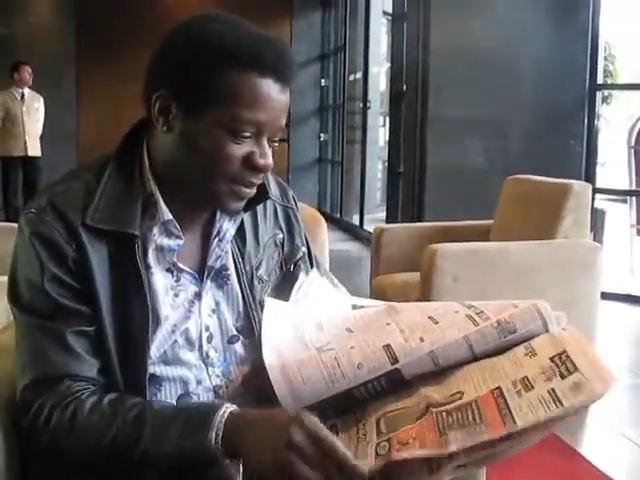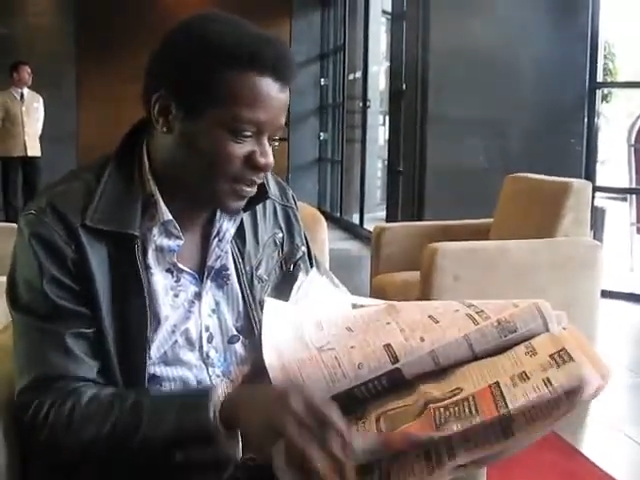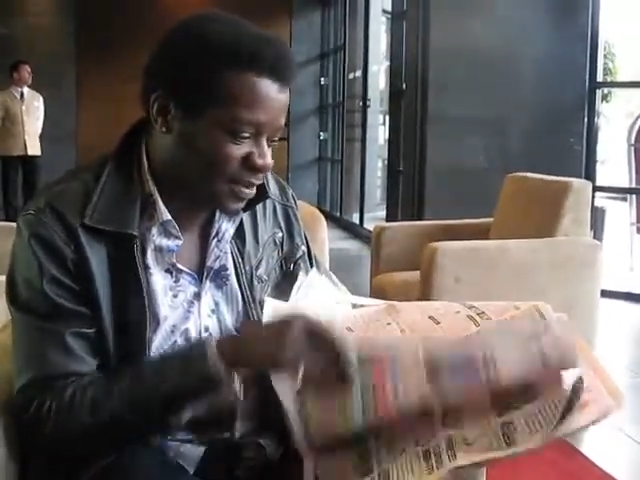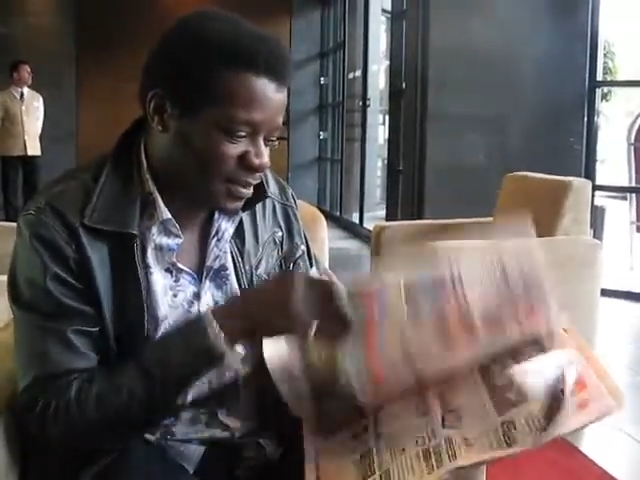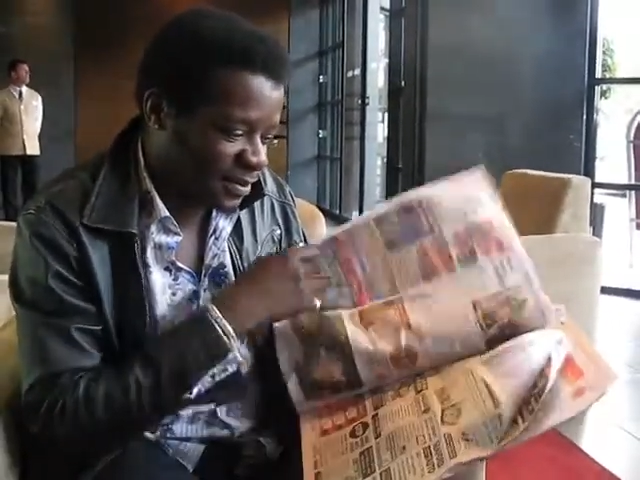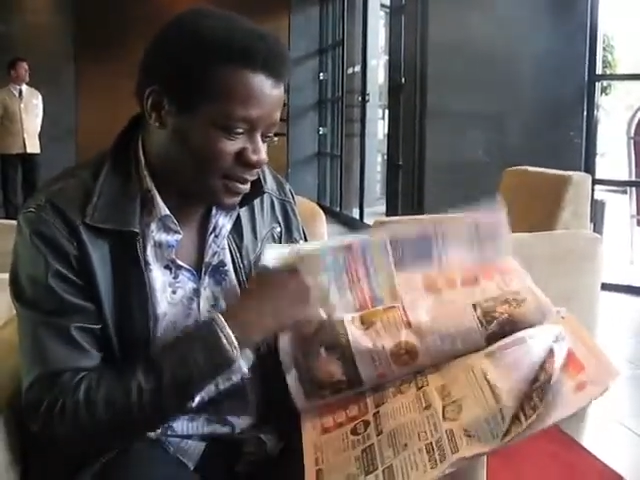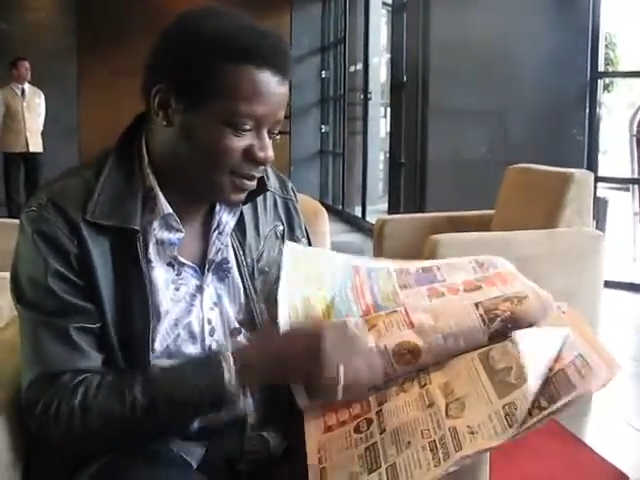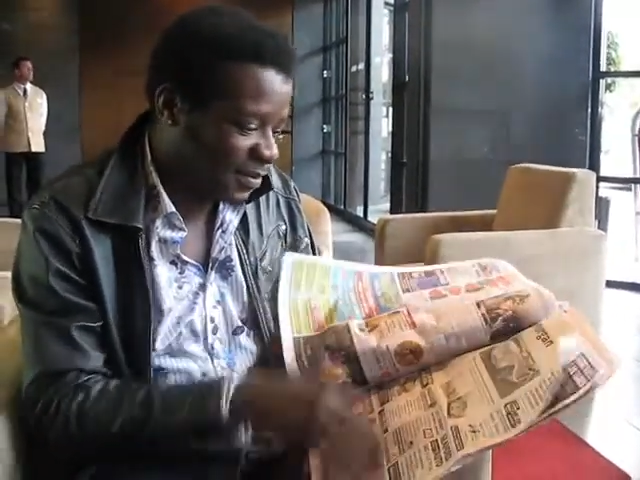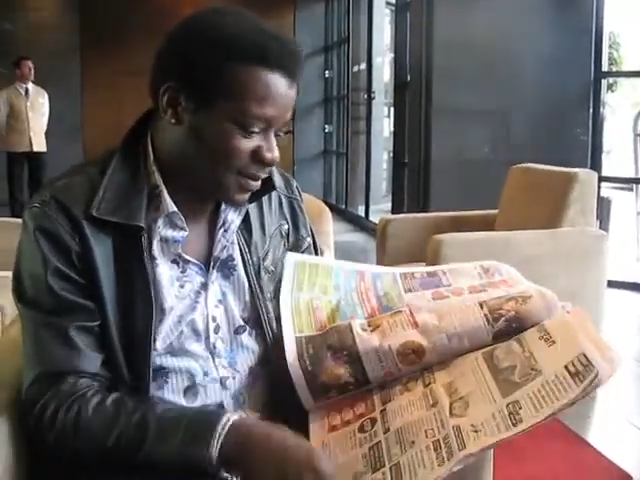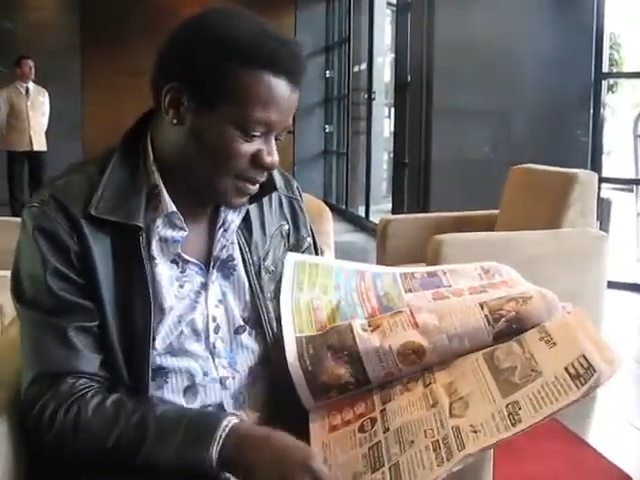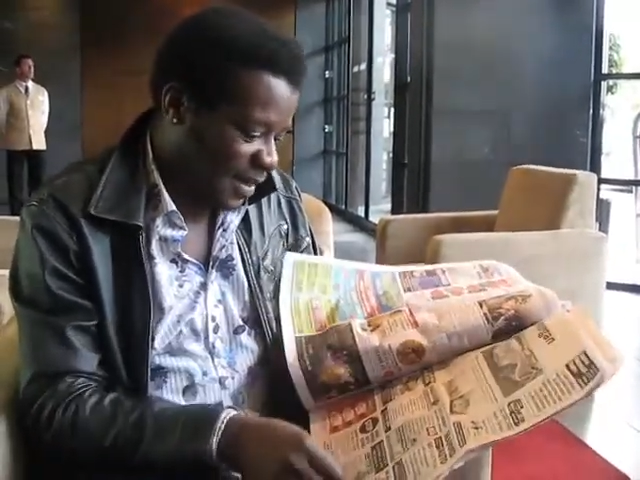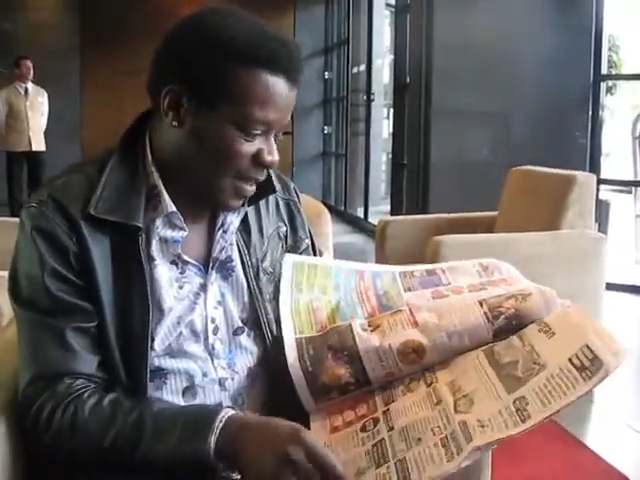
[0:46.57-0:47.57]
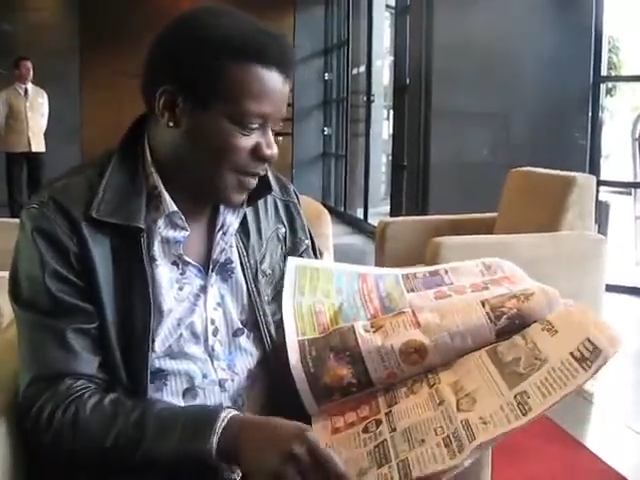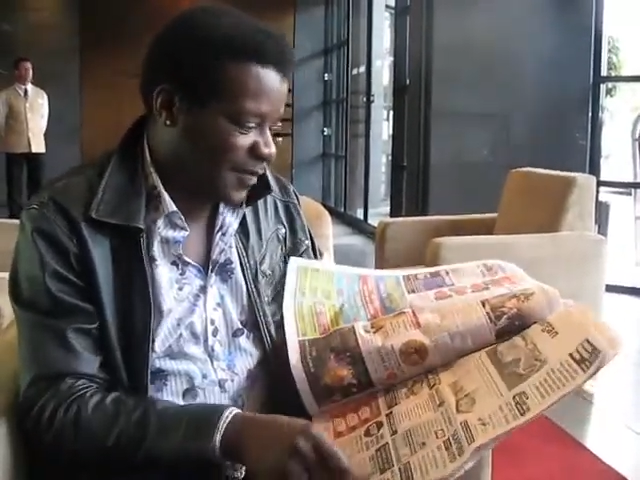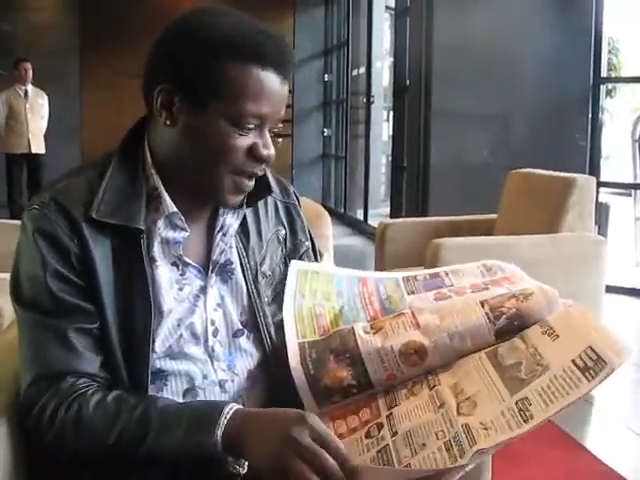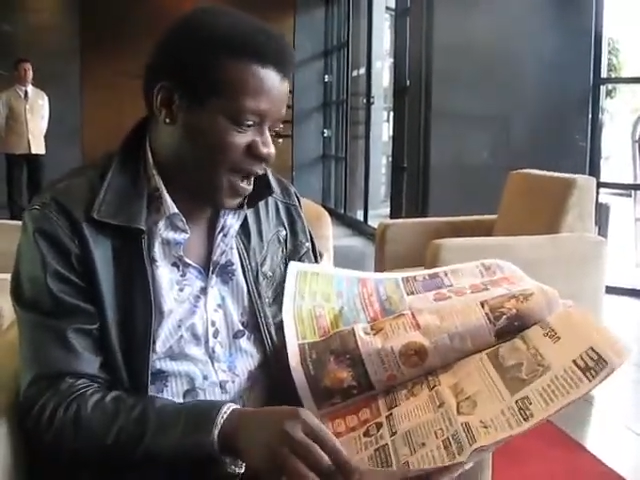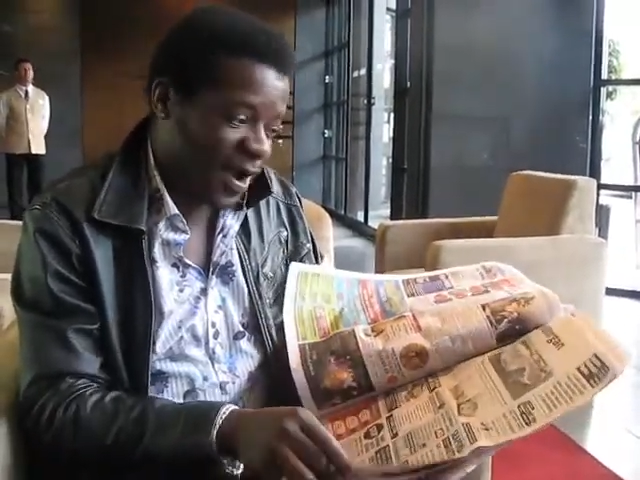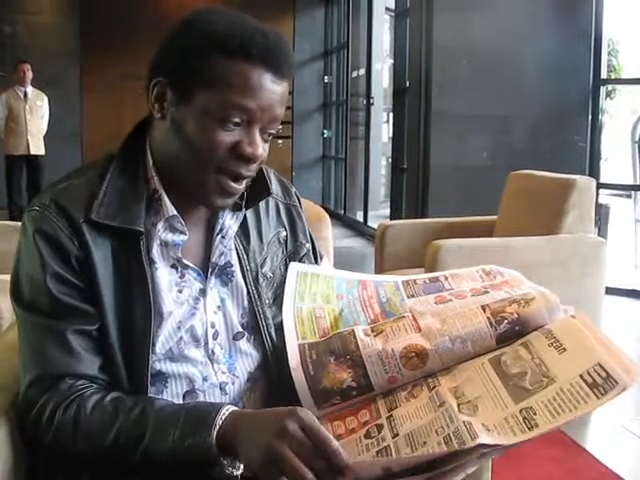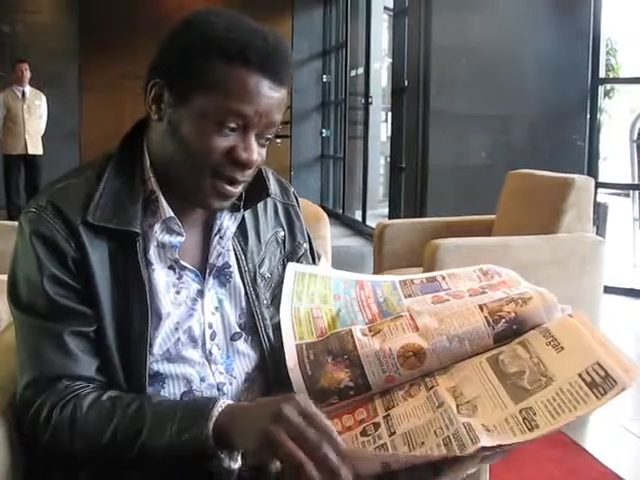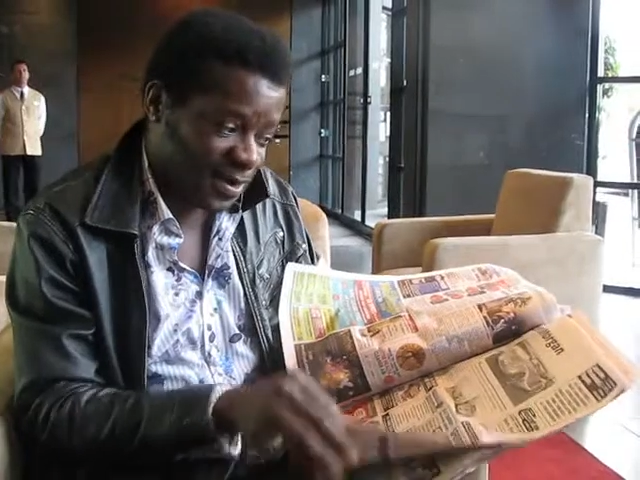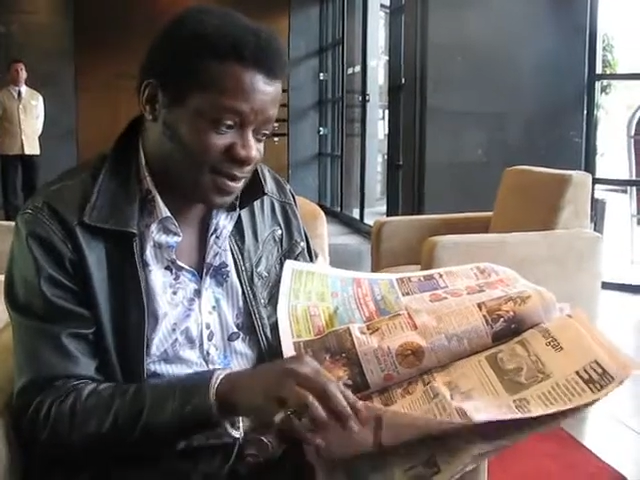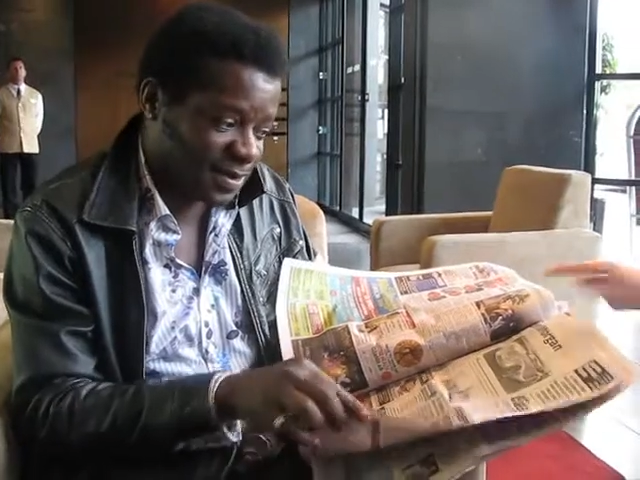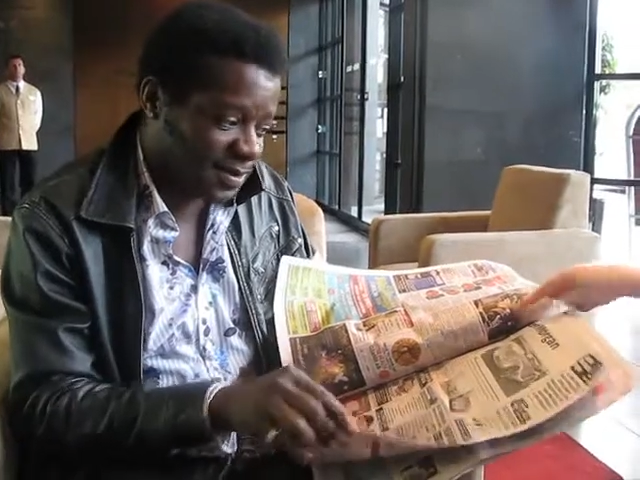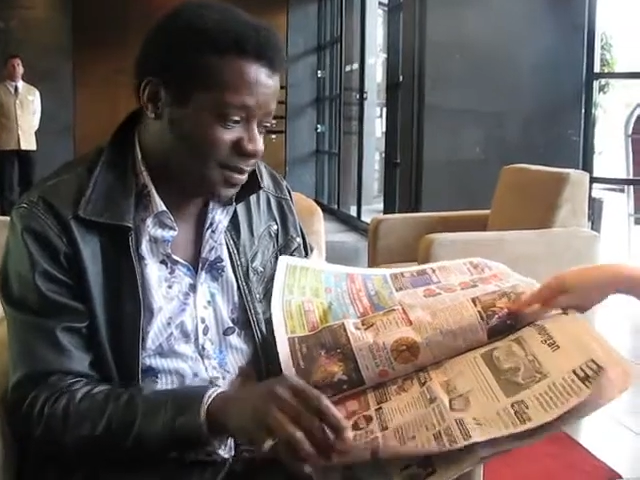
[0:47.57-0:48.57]
good. Um,
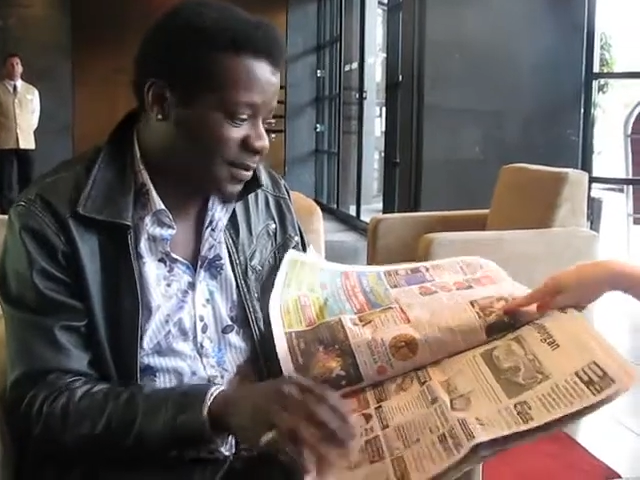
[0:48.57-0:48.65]
cars.